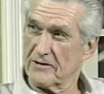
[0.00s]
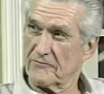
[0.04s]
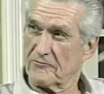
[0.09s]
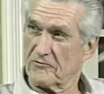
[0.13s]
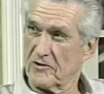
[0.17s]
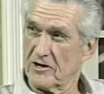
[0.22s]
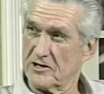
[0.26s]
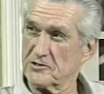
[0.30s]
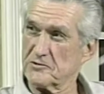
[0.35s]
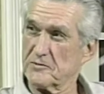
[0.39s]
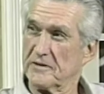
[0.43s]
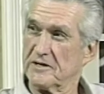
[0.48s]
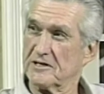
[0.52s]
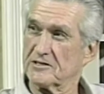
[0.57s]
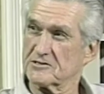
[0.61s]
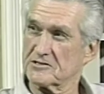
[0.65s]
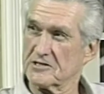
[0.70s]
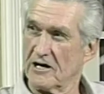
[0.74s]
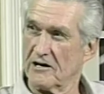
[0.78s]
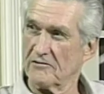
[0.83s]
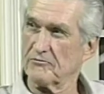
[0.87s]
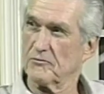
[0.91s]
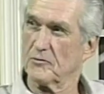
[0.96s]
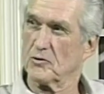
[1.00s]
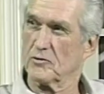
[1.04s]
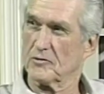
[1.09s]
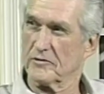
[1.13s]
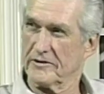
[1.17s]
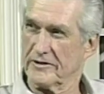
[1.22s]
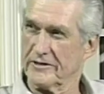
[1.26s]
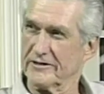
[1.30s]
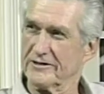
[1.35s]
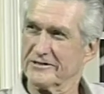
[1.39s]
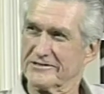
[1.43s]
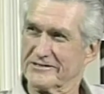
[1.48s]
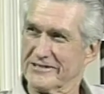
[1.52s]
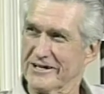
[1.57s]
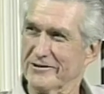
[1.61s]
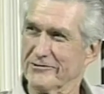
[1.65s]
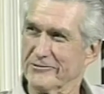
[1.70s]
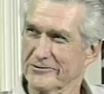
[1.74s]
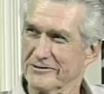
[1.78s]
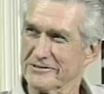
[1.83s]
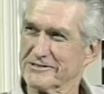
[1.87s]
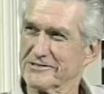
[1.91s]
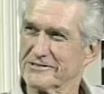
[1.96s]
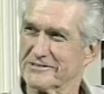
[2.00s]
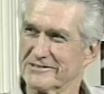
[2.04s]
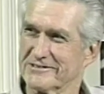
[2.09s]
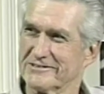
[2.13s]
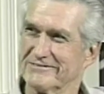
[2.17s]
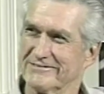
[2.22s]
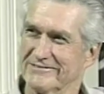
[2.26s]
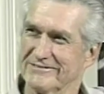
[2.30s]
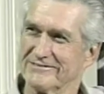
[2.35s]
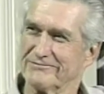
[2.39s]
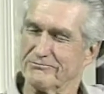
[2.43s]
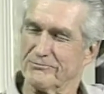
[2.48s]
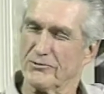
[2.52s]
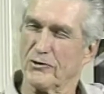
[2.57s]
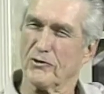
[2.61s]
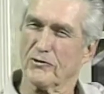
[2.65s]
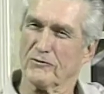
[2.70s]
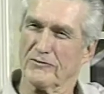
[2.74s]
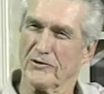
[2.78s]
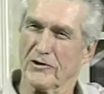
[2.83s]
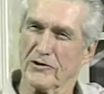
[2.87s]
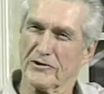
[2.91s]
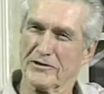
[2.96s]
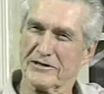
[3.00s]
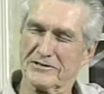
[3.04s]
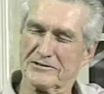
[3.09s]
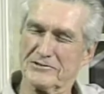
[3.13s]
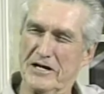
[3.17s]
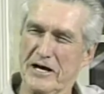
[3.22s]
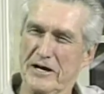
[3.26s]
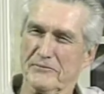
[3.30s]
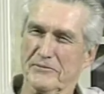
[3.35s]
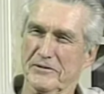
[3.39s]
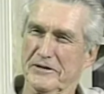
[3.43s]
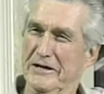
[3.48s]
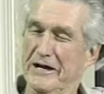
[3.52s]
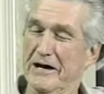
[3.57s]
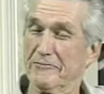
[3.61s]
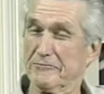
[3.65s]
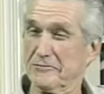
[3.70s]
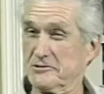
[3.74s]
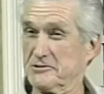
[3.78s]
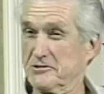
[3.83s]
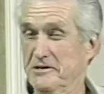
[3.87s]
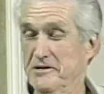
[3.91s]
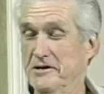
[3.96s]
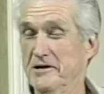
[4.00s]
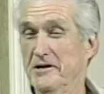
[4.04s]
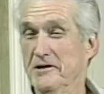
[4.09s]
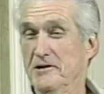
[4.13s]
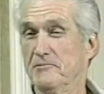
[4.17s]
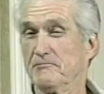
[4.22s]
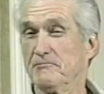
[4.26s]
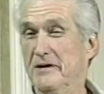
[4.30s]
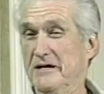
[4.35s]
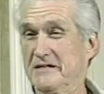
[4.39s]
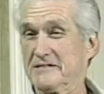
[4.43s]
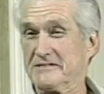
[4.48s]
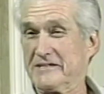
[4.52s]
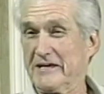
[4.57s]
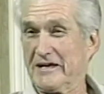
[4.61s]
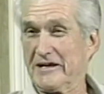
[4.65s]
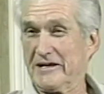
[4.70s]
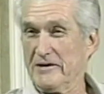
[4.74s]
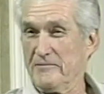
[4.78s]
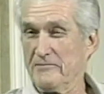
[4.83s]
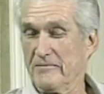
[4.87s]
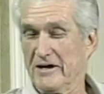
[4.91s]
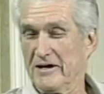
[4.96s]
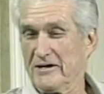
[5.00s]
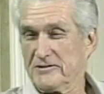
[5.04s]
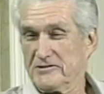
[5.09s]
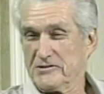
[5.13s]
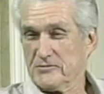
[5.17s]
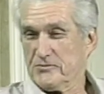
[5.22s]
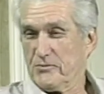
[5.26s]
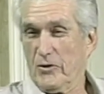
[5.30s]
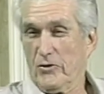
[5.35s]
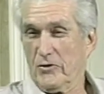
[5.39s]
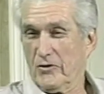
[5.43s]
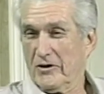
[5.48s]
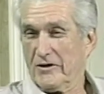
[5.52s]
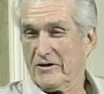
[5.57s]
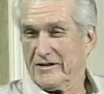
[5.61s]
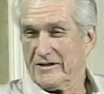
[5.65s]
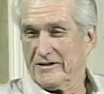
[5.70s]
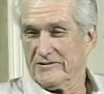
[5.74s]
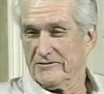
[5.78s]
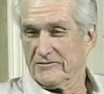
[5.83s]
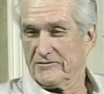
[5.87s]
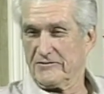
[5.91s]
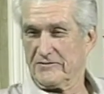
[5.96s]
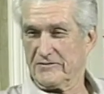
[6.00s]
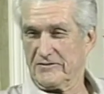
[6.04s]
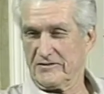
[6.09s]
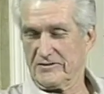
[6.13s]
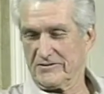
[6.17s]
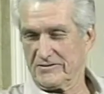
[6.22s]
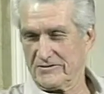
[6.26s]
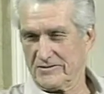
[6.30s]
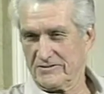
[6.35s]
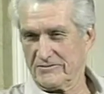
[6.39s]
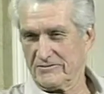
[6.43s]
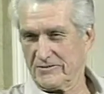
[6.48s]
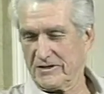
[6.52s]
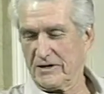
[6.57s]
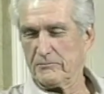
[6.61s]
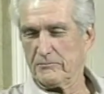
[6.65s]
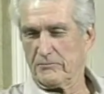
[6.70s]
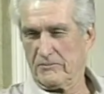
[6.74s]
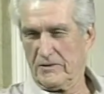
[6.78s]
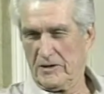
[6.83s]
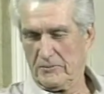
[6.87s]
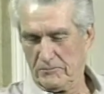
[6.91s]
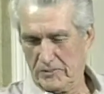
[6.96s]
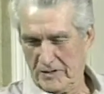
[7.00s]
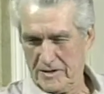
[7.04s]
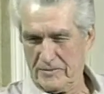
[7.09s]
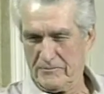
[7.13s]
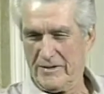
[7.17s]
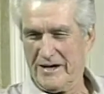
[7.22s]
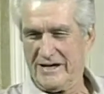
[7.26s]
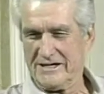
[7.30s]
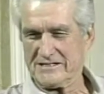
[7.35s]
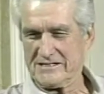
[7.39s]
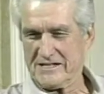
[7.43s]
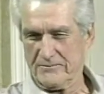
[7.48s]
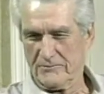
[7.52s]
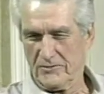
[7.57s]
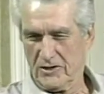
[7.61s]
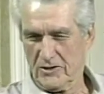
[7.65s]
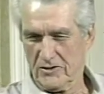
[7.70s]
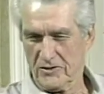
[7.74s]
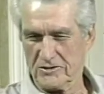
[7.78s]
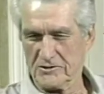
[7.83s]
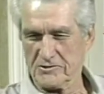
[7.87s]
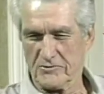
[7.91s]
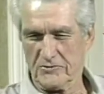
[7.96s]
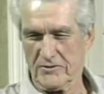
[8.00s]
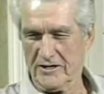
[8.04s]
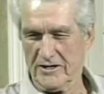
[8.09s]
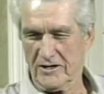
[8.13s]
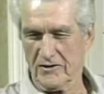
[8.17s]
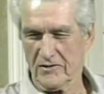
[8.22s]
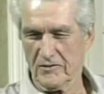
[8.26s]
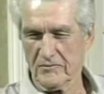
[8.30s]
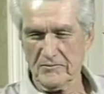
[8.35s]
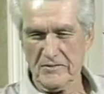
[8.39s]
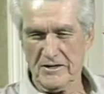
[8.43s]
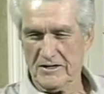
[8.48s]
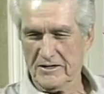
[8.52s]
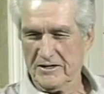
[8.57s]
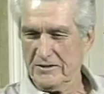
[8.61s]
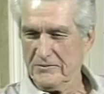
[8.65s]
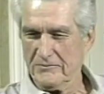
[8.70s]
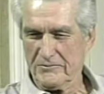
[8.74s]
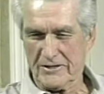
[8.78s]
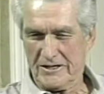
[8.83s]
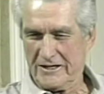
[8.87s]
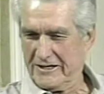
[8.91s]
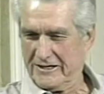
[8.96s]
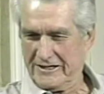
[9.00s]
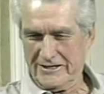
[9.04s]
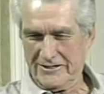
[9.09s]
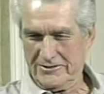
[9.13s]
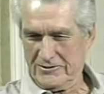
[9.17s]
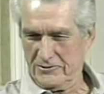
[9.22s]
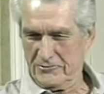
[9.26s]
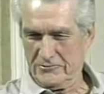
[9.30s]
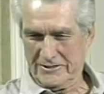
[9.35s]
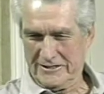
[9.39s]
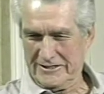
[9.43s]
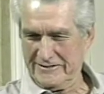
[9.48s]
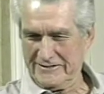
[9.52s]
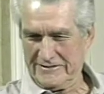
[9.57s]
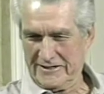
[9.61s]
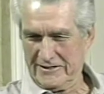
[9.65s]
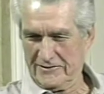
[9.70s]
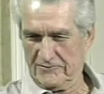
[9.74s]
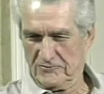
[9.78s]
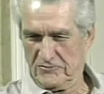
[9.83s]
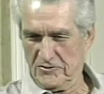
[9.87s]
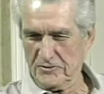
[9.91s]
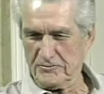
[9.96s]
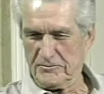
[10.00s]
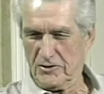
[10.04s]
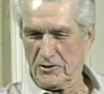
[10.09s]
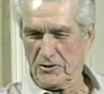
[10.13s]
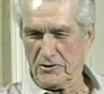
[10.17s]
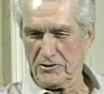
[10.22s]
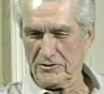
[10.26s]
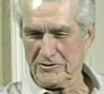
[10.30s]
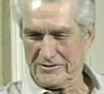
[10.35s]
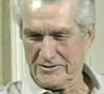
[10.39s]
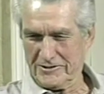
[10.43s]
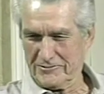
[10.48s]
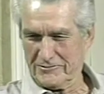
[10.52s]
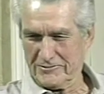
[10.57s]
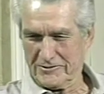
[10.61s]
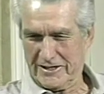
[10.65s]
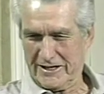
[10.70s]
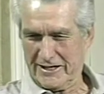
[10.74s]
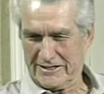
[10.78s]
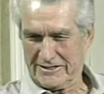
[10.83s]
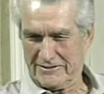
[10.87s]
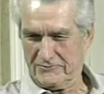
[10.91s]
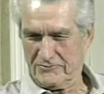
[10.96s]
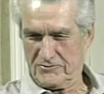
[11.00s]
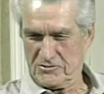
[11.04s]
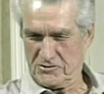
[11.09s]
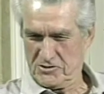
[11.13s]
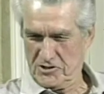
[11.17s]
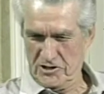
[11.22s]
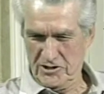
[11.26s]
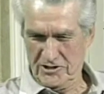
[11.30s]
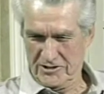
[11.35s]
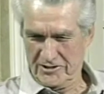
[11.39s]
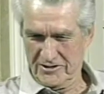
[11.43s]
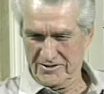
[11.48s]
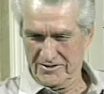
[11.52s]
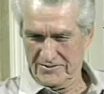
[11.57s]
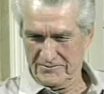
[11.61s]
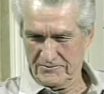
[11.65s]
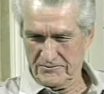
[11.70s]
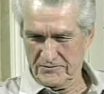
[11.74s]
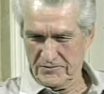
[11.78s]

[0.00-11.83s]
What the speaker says: My freshman and sophomore years, I was pole vaulting champion. That was basically my sport. I played basketball as well, but I didn't do anything in football until we got to Virginia.